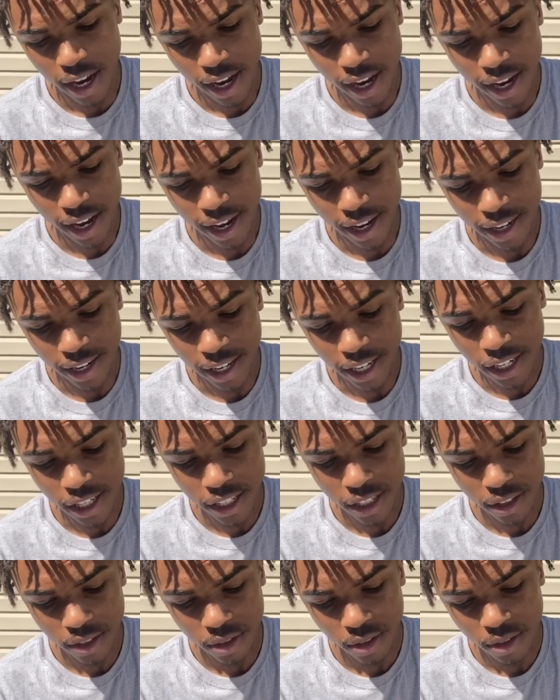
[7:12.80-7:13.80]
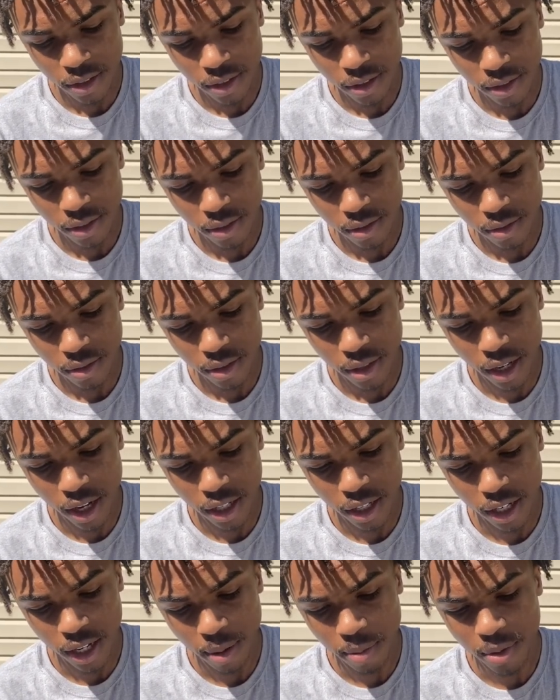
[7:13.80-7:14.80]
and he,
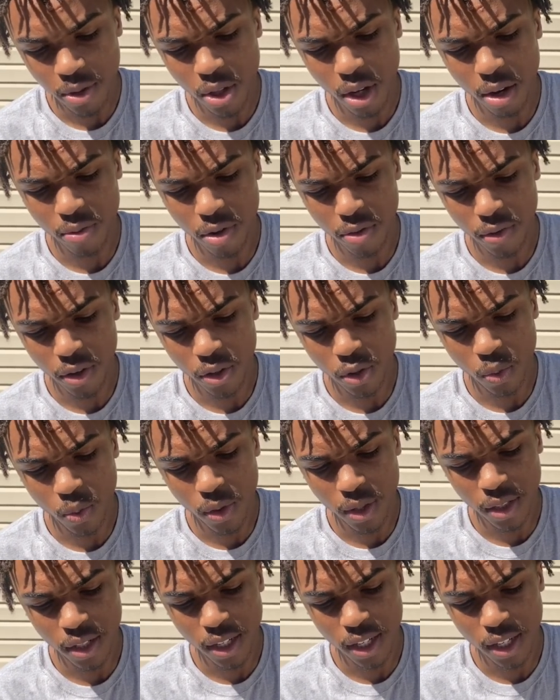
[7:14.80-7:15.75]
Slaki, I'm gonna start off at verse 1.